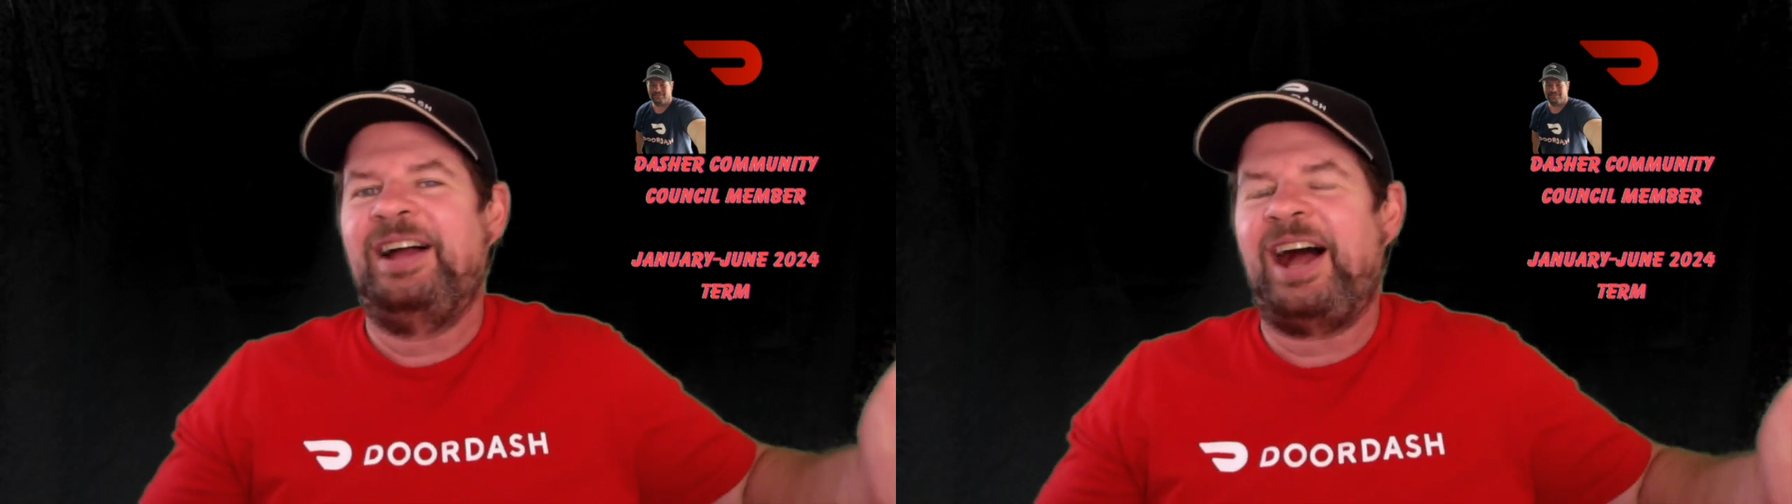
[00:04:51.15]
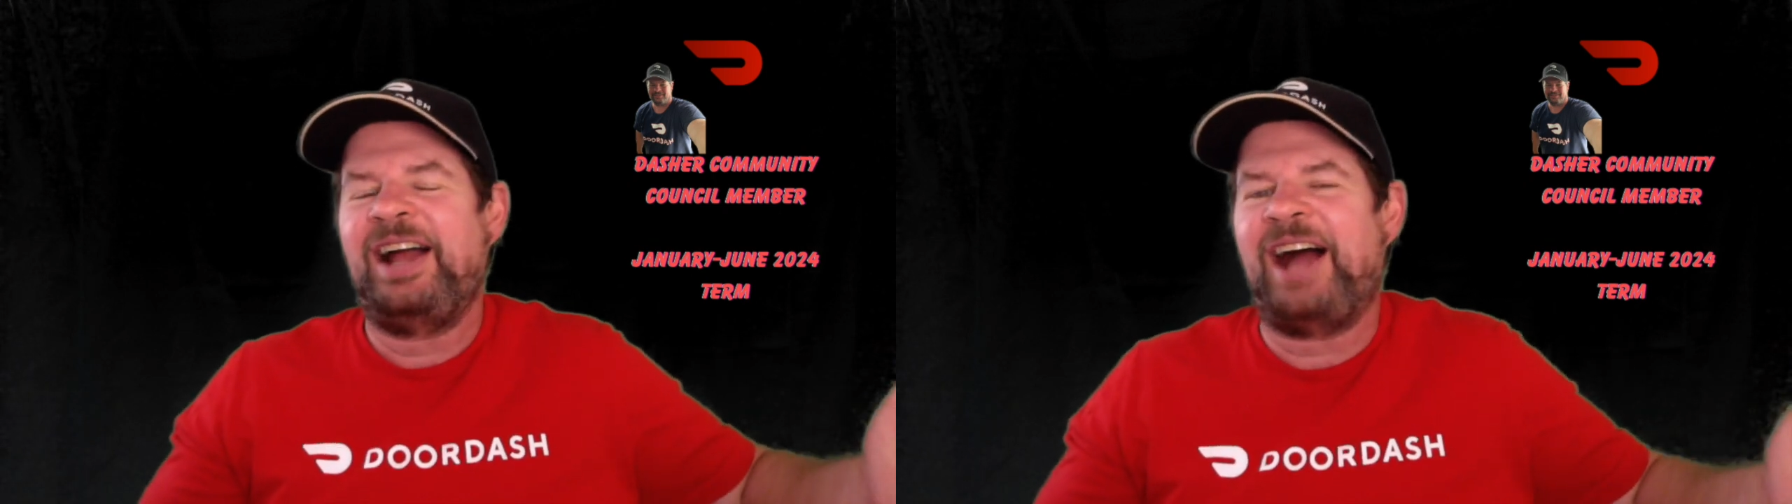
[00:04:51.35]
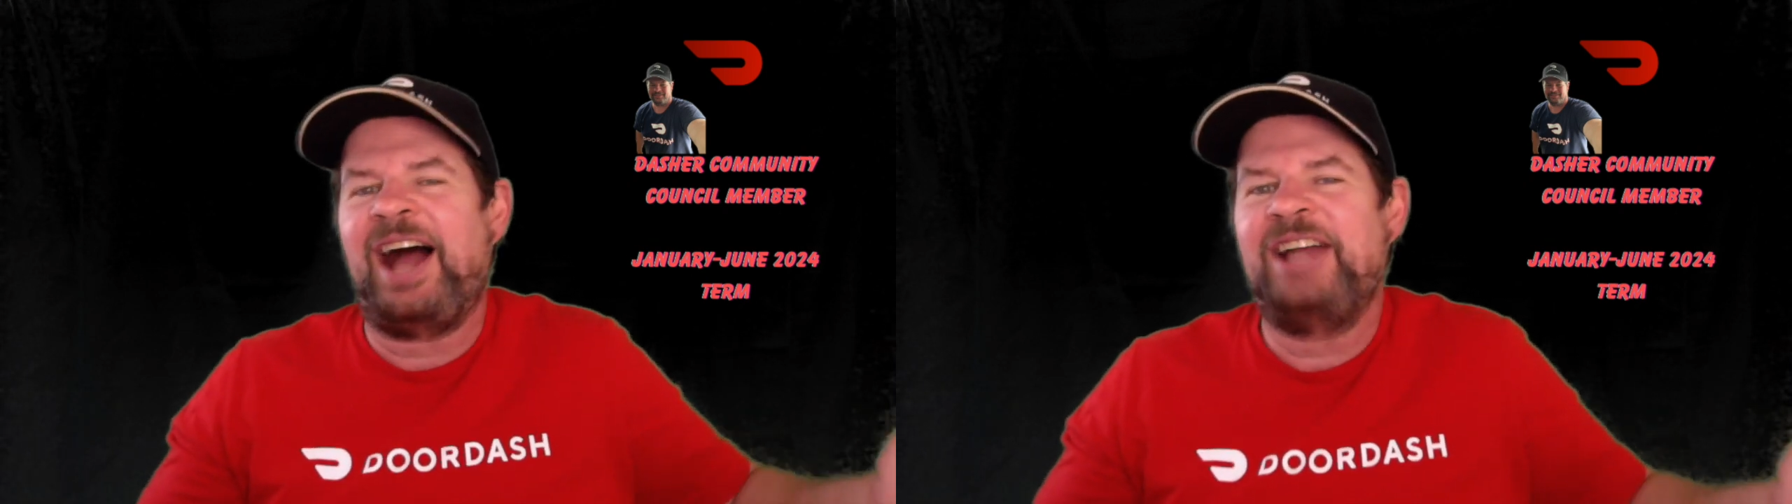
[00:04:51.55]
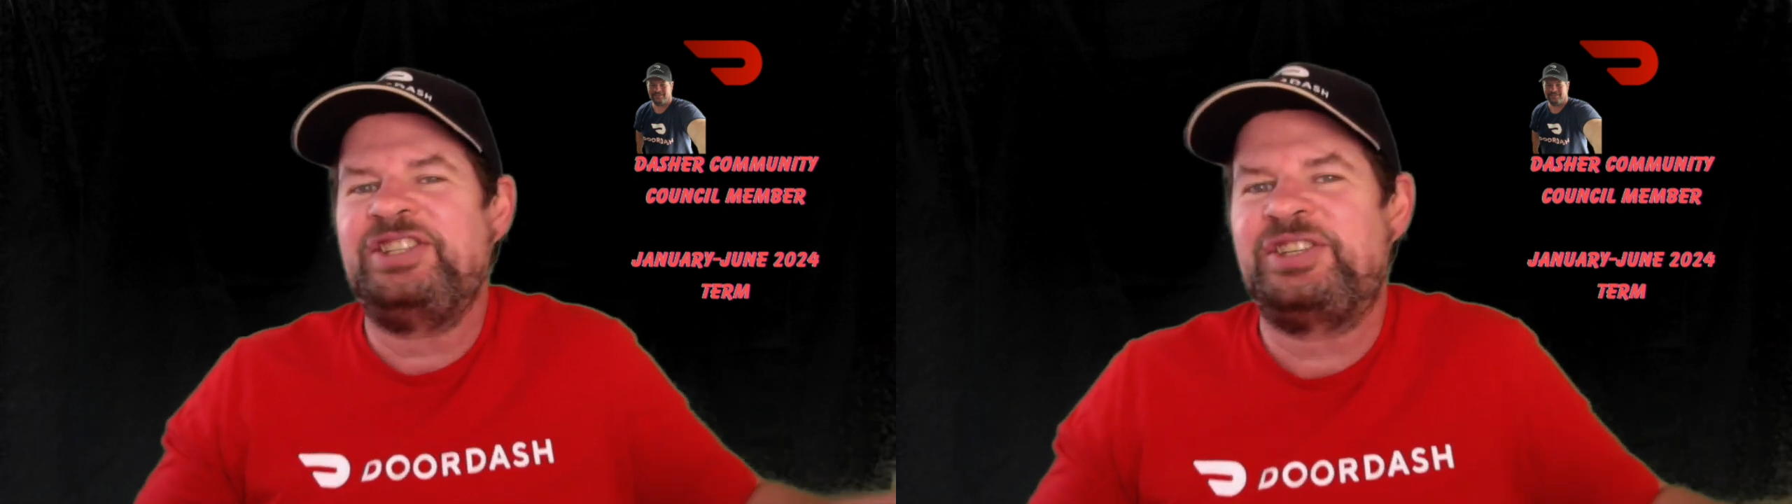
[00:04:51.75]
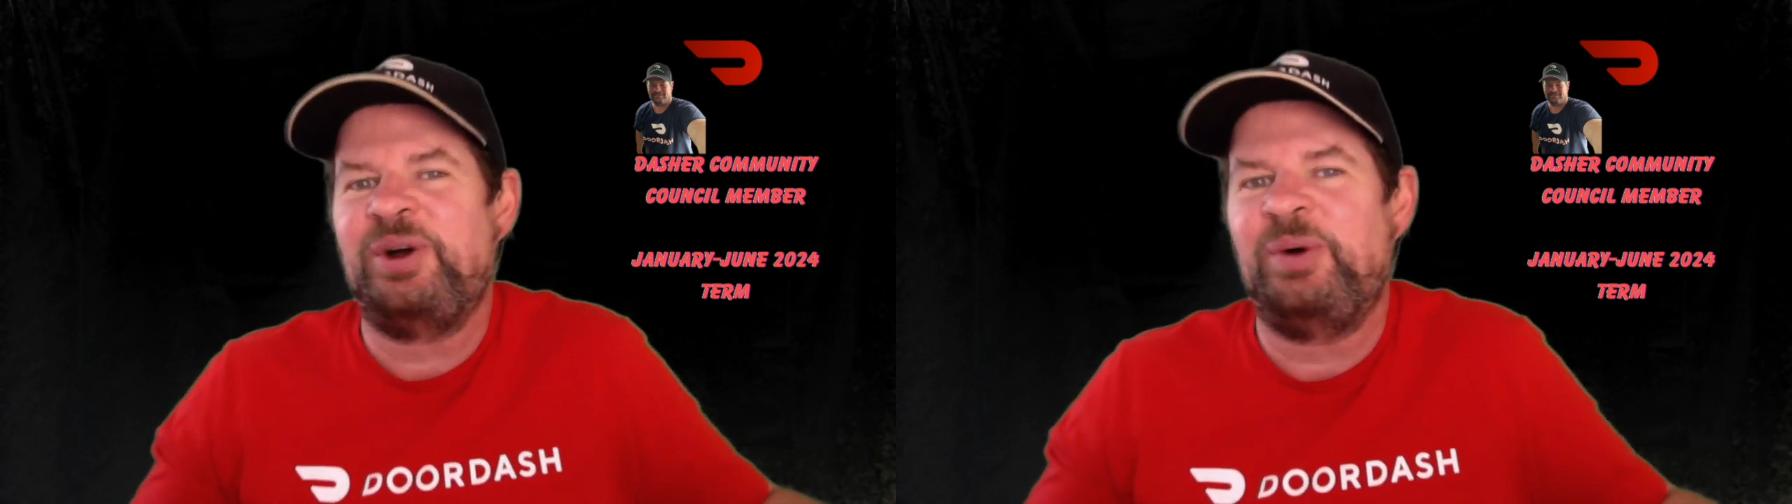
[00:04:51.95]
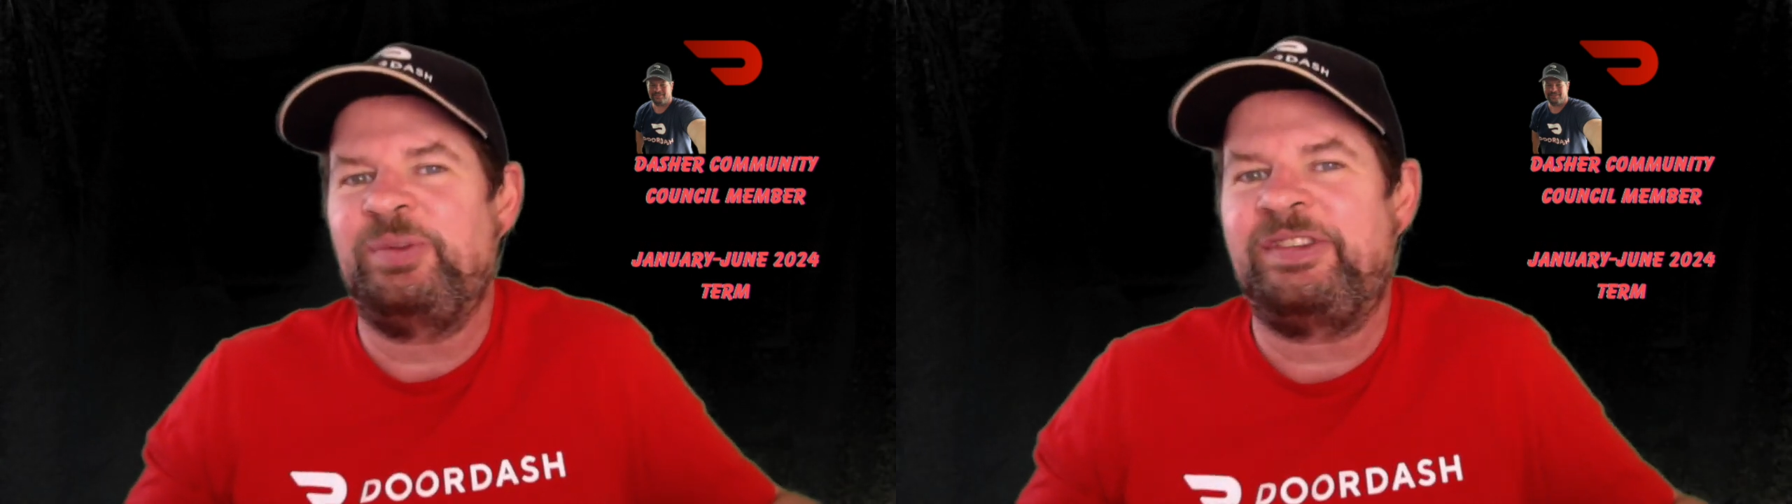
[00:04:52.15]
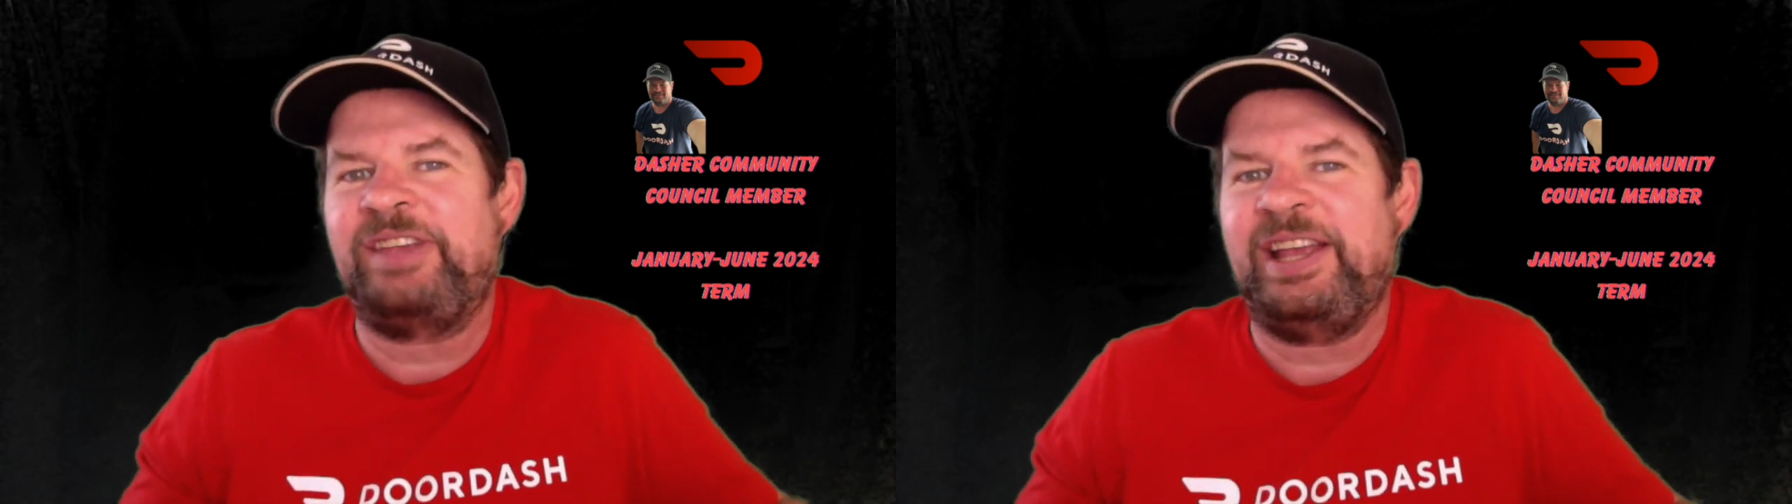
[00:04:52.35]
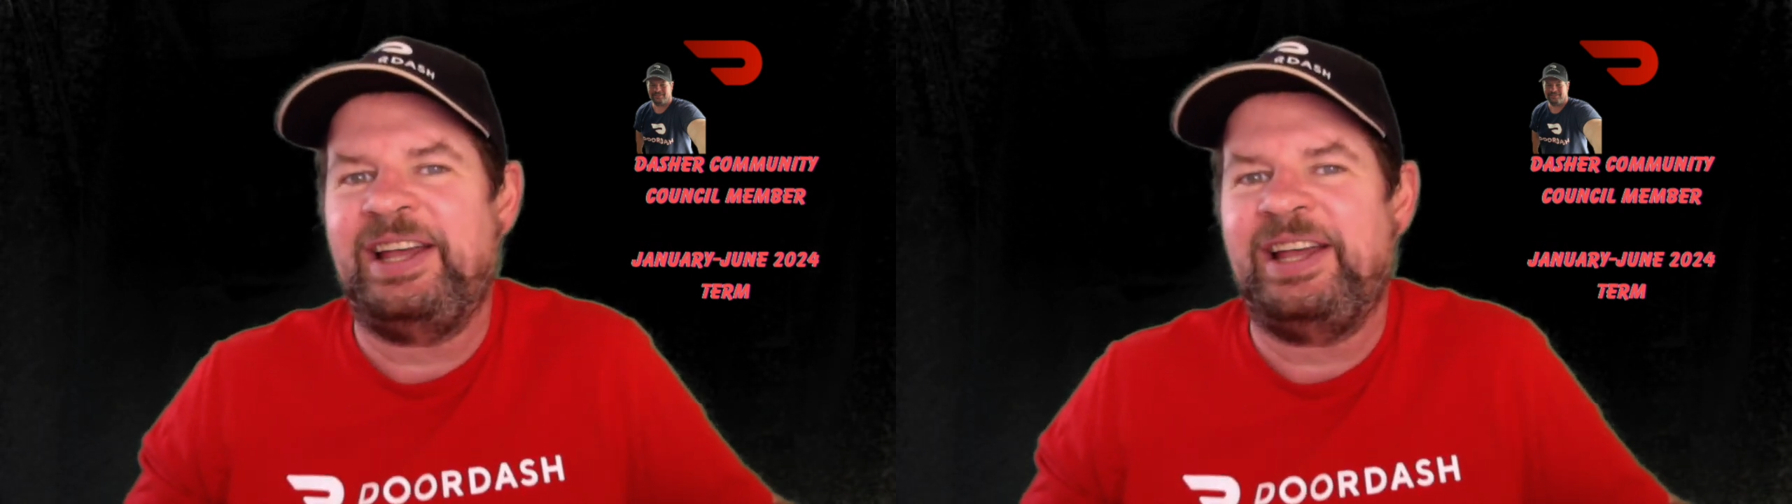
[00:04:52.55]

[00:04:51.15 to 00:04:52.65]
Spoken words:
I just don't see